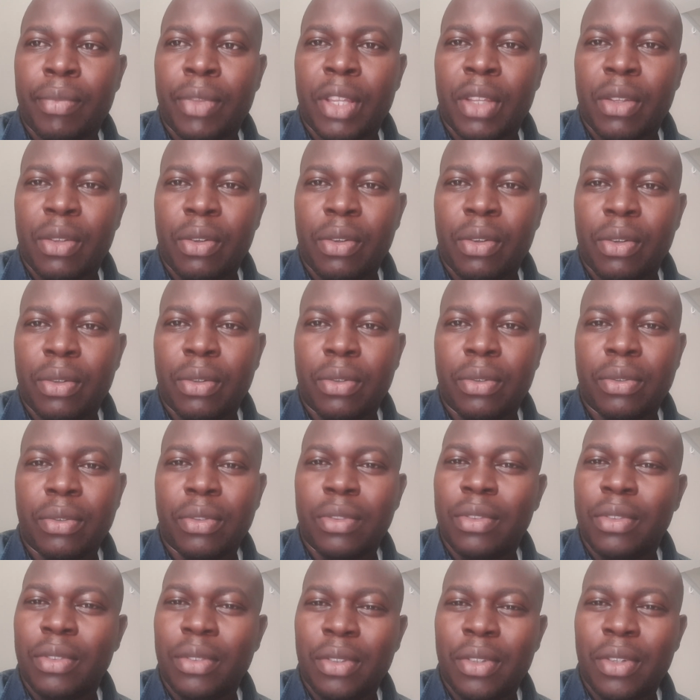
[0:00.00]
So
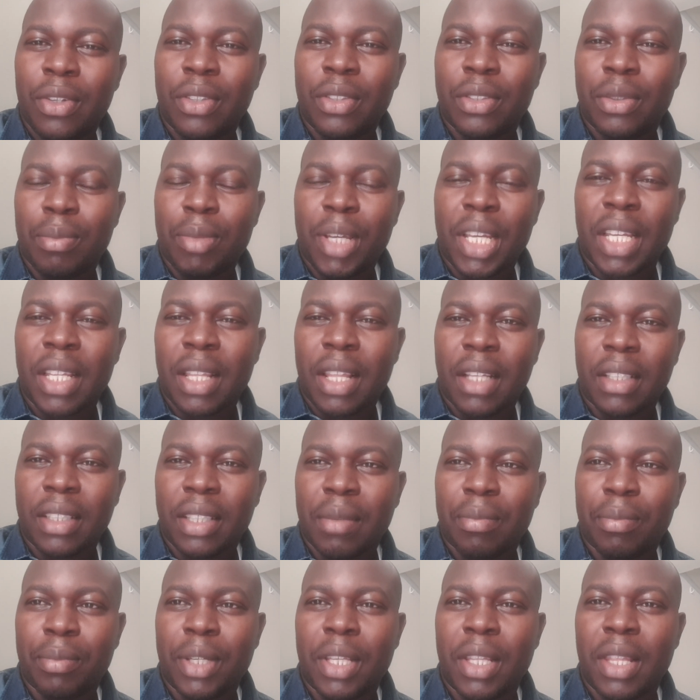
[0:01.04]
don't make
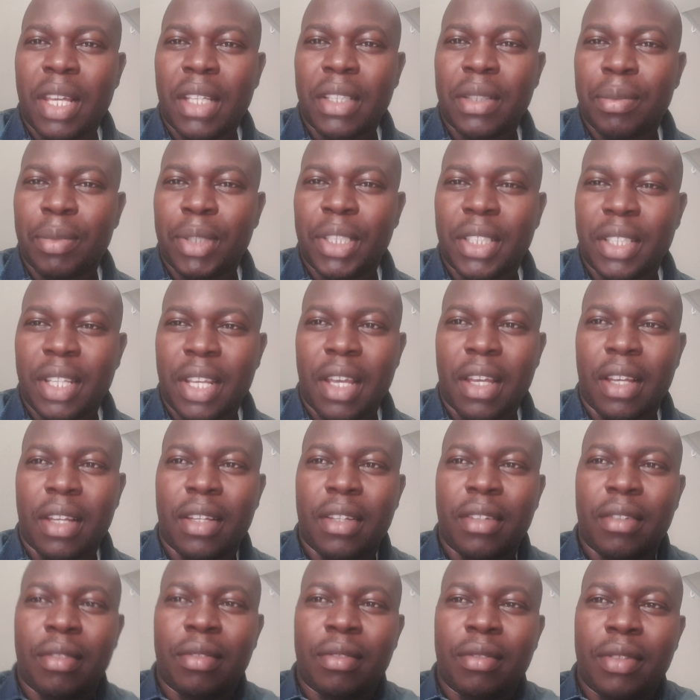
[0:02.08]
that mistake.
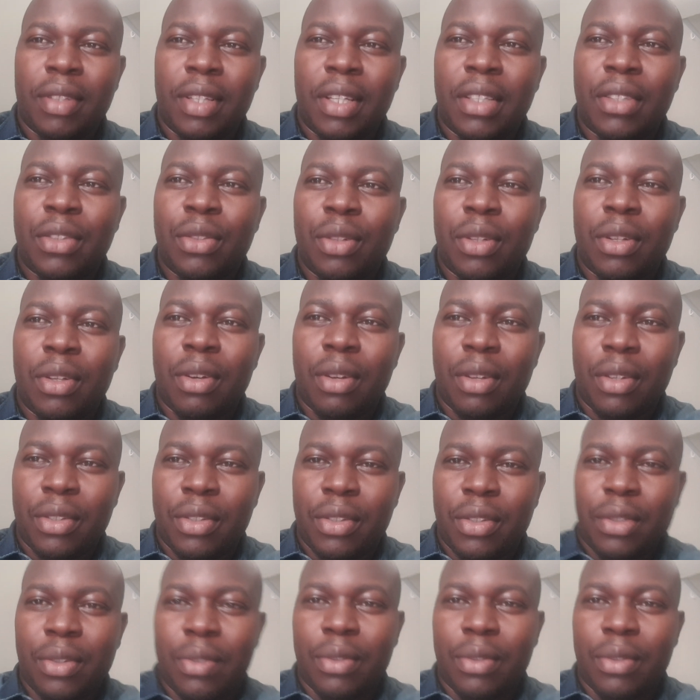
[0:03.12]
It will cost you.